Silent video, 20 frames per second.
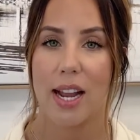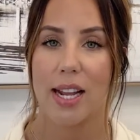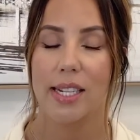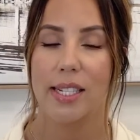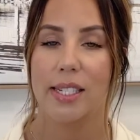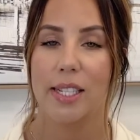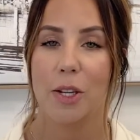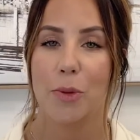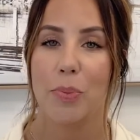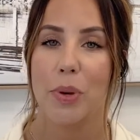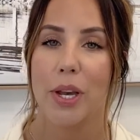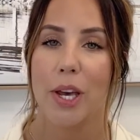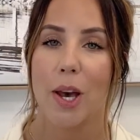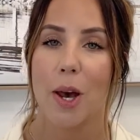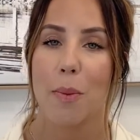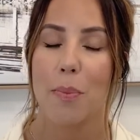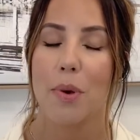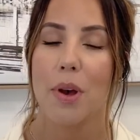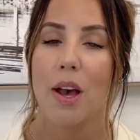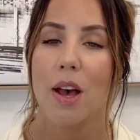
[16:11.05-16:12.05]
I did pick
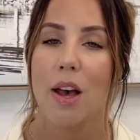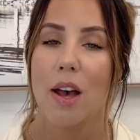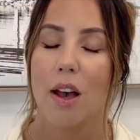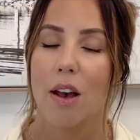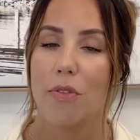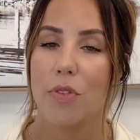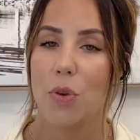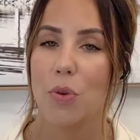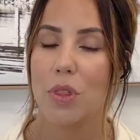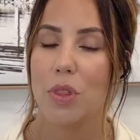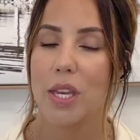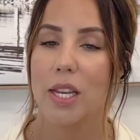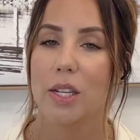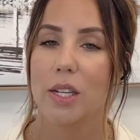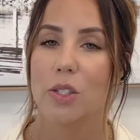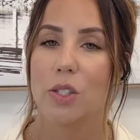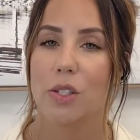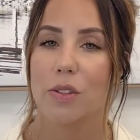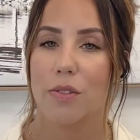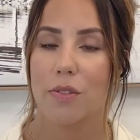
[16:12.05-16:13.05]
up a few
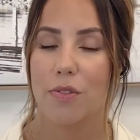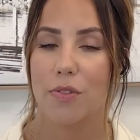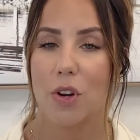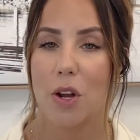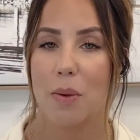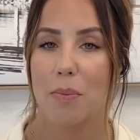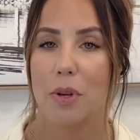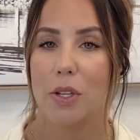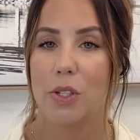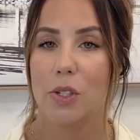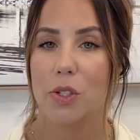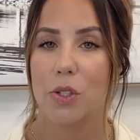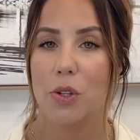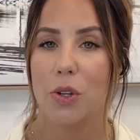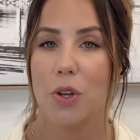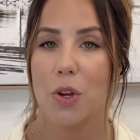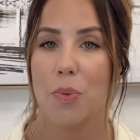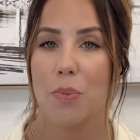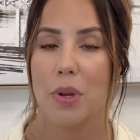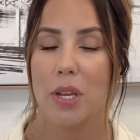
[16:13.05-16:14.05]
things from
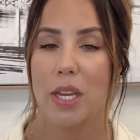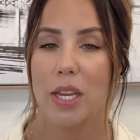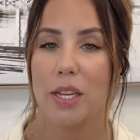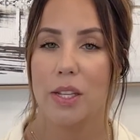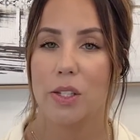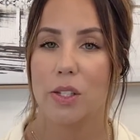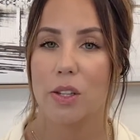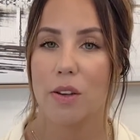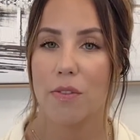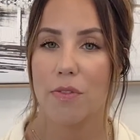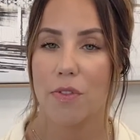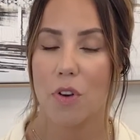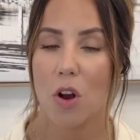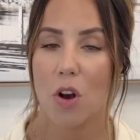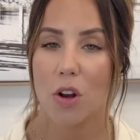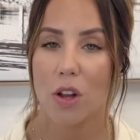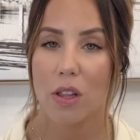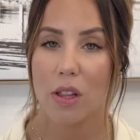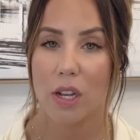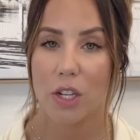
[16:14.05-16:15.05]
Studio McGee's fall
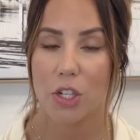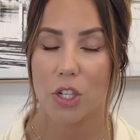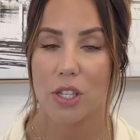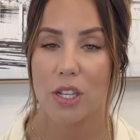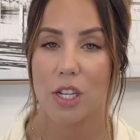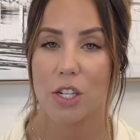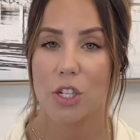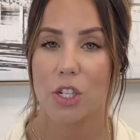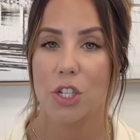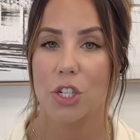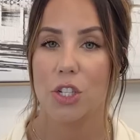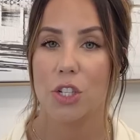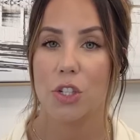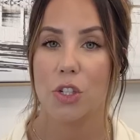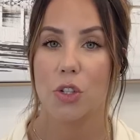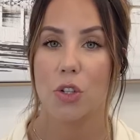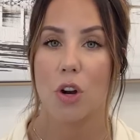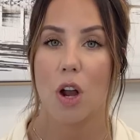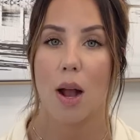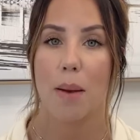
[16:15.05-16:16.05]
collection that she just
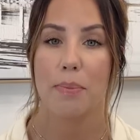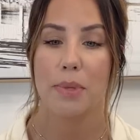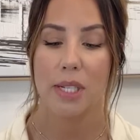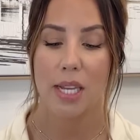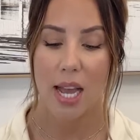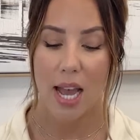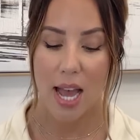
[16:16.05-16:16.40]
dropped.